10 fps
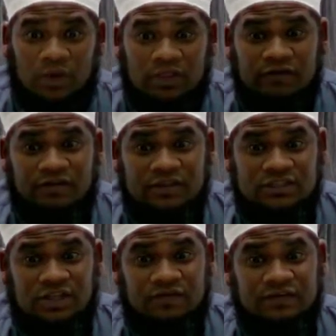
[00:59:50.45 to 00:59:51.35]
And when the
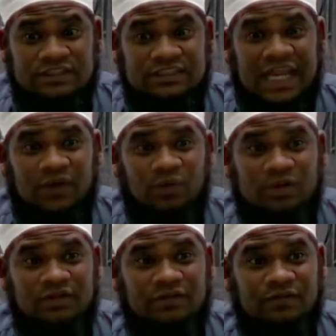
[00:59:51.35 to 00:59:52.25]
first saf is
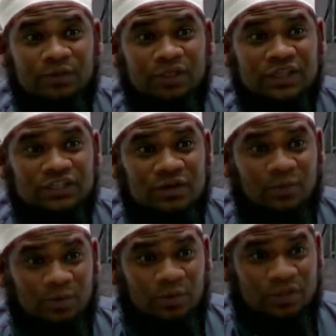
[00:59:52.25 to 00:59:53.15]
done with
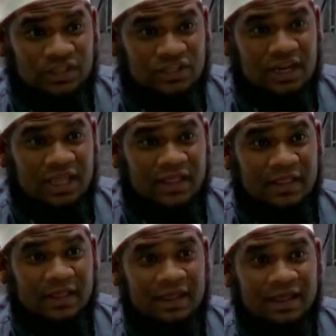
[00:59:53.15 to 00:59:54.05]
their
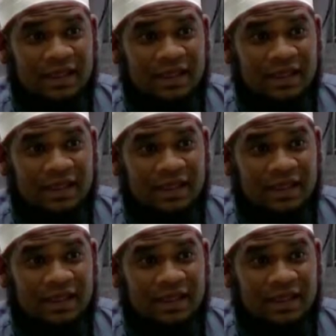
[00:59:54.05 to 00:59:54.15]
salah,